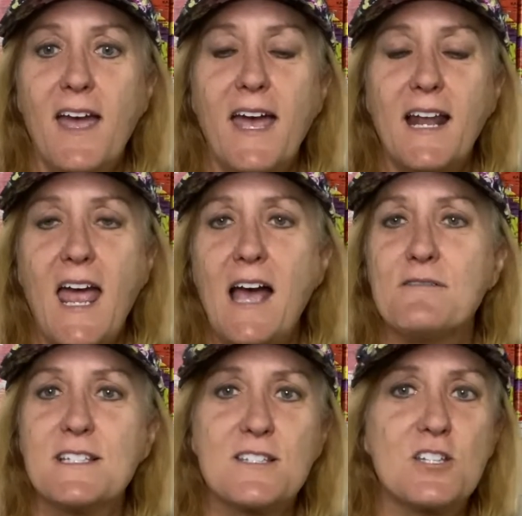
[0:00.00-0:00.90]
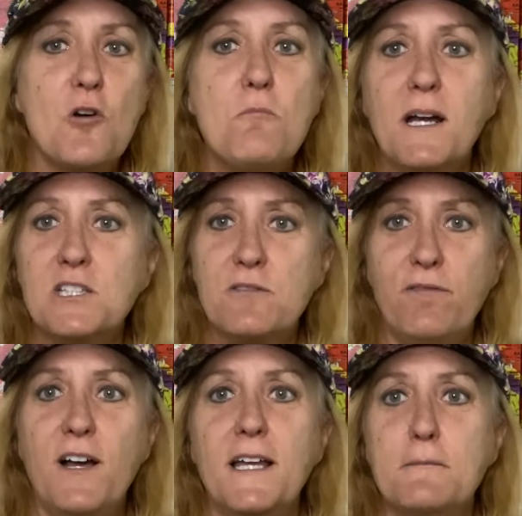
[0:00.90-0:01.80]
And I have so much
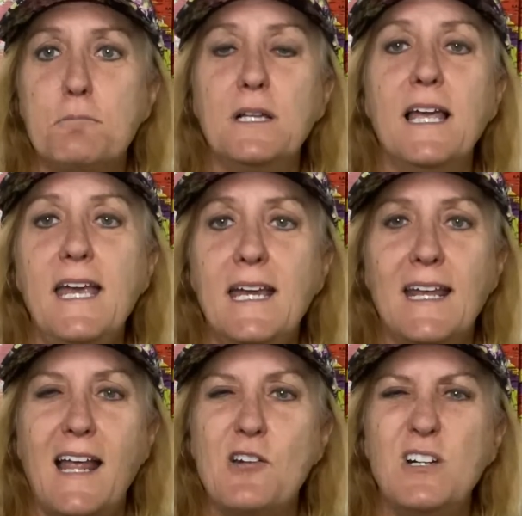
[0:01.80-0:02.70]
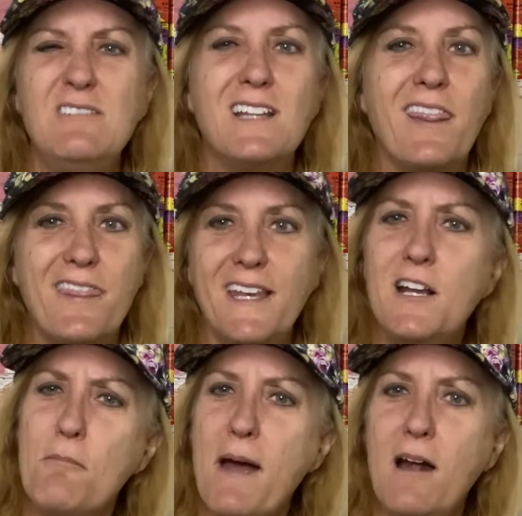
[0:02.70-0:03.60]
fun playing it, I don't even think
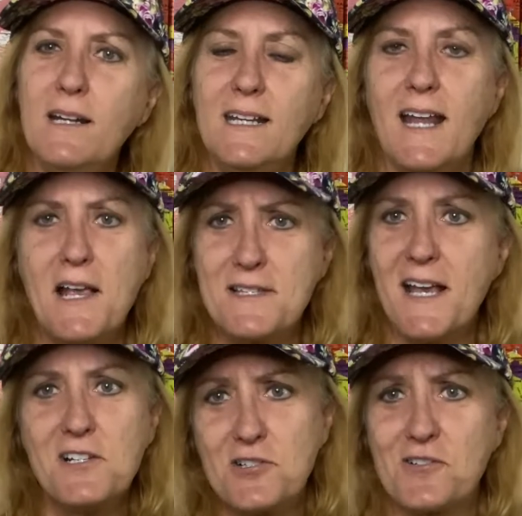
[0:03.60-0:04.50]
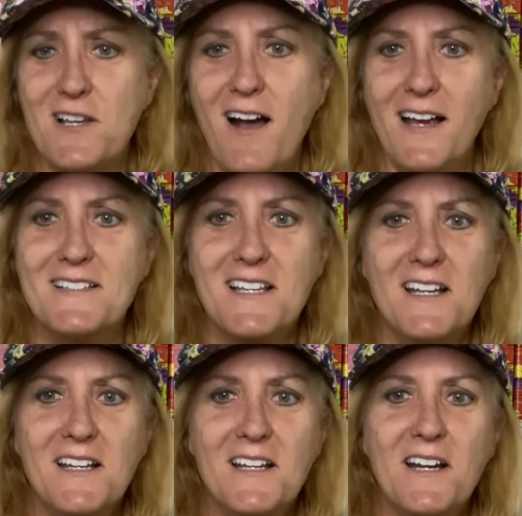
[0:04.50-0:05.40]
about it as exercise.
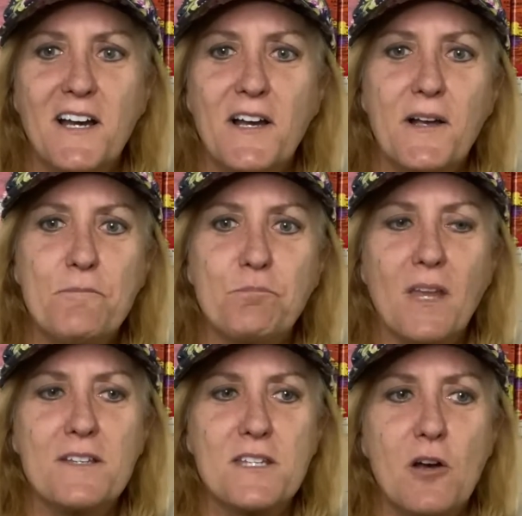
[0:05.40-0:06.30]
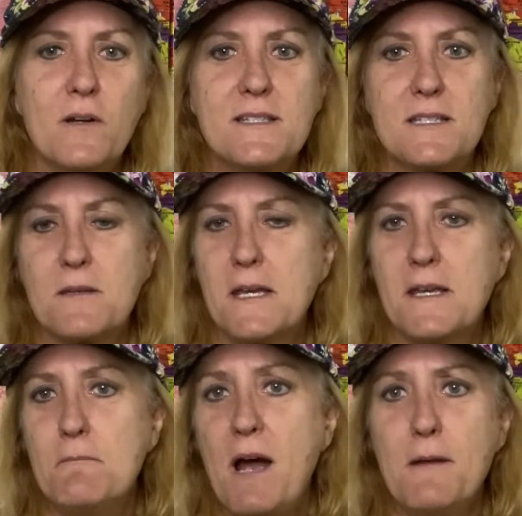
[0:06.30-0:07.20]
Um, so it's,
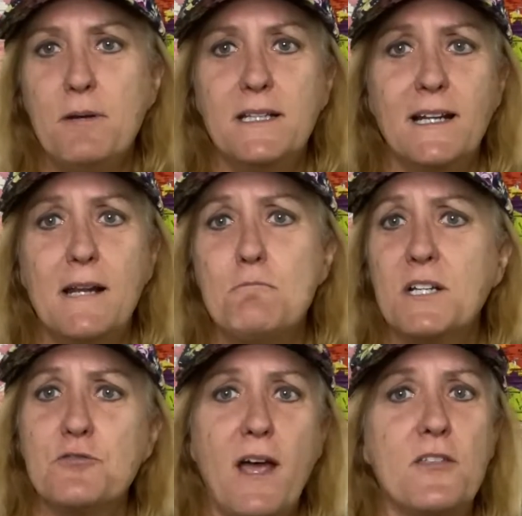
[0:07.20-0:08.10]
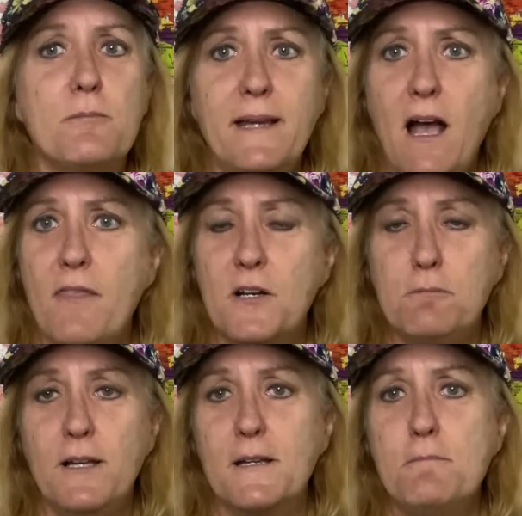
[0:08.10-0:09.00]
in my opinion, I'd much rather be out there
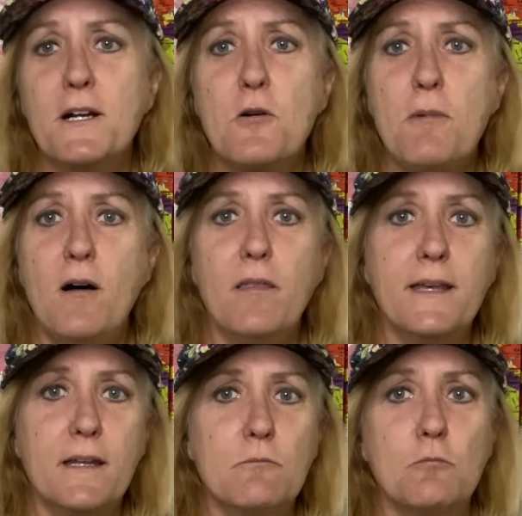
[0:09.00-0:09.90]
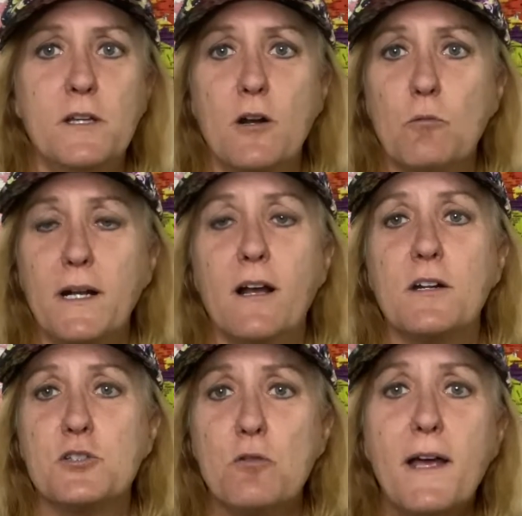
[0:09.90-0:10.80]
playing pickleball than, you know, running
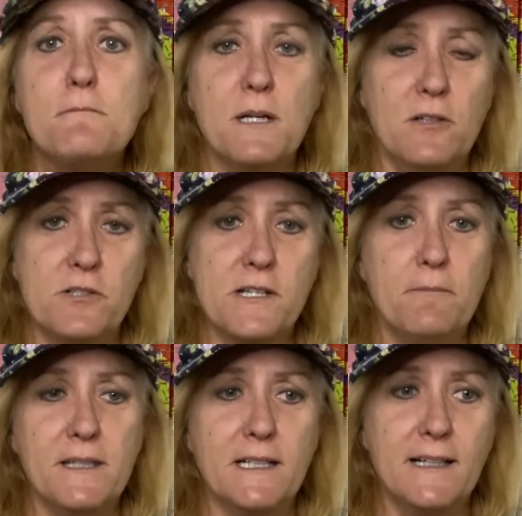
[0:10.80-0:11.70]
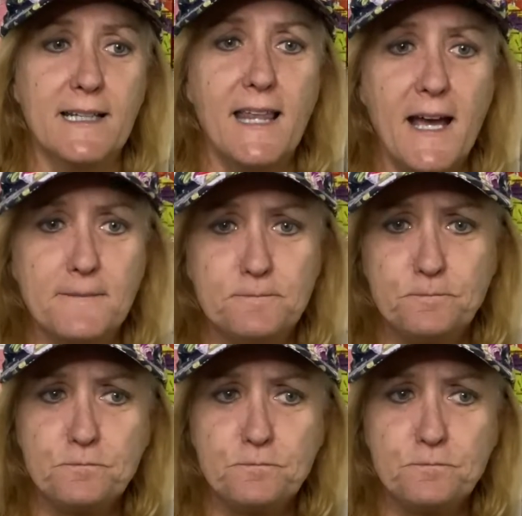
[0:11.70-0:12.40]
on a treadmill or something like that.